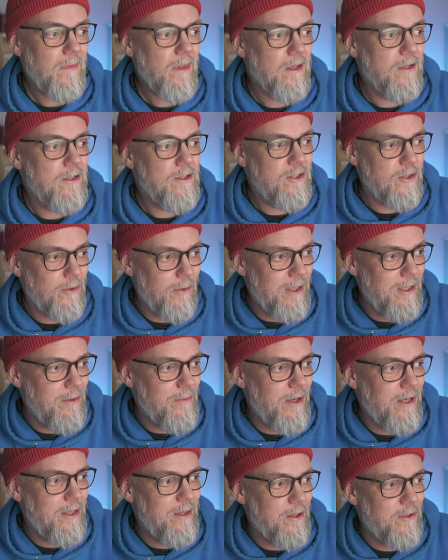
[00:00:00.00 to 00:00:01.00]
So
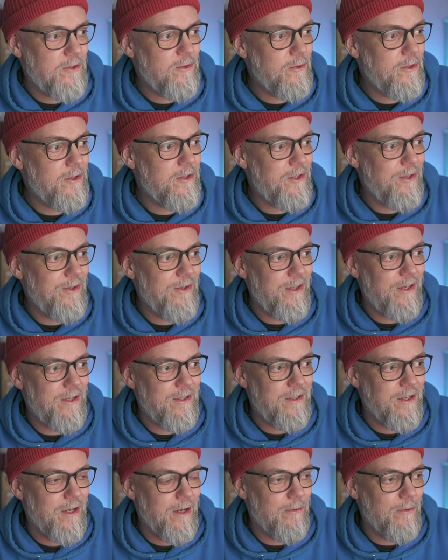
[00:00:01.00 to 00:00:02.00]
anyway, those were the two
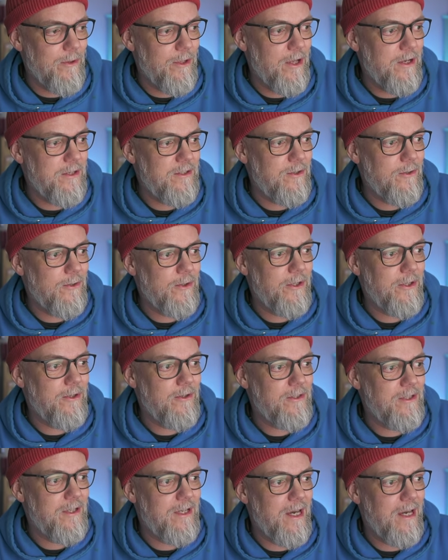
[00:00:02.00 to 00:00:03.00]
things that I realized earlier
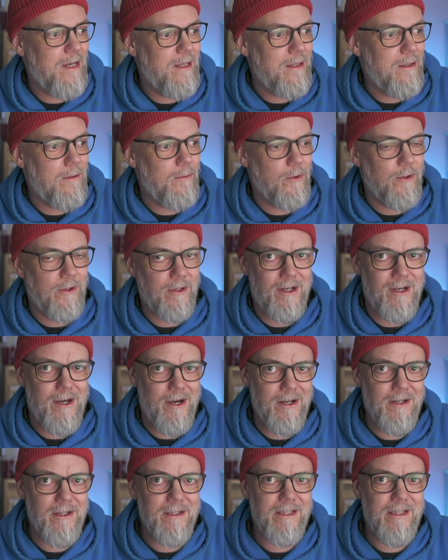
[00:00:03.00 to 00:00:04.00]
today that were
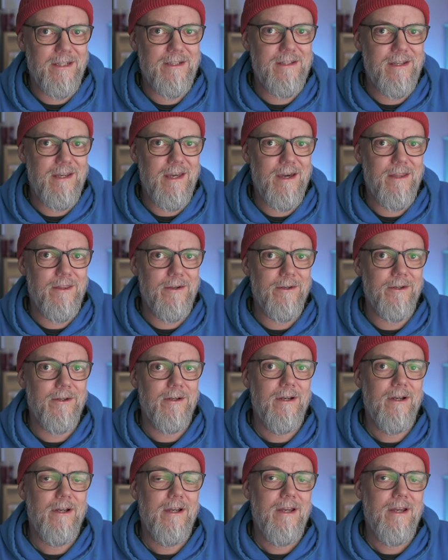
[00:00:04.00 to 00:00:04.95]
kind of linked together.